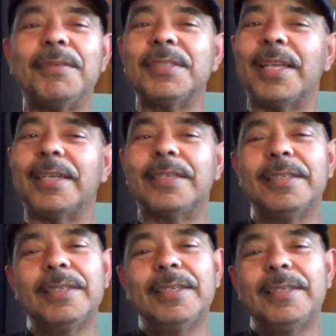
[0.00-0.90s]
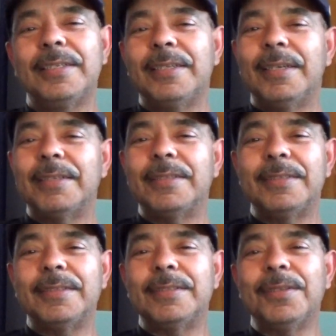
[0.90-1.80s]
I was like,
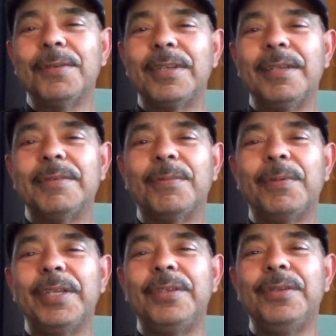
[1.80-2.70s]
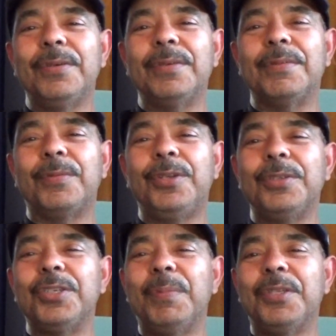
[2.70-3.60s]
dude, you
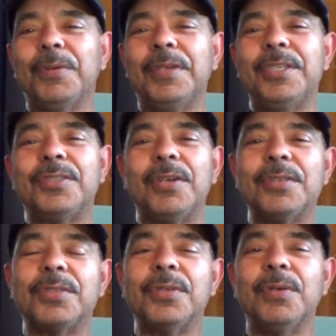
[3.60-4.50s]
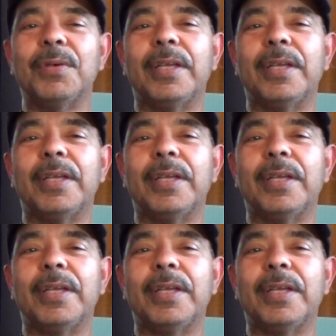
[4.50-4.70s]
should be doing these shirts too.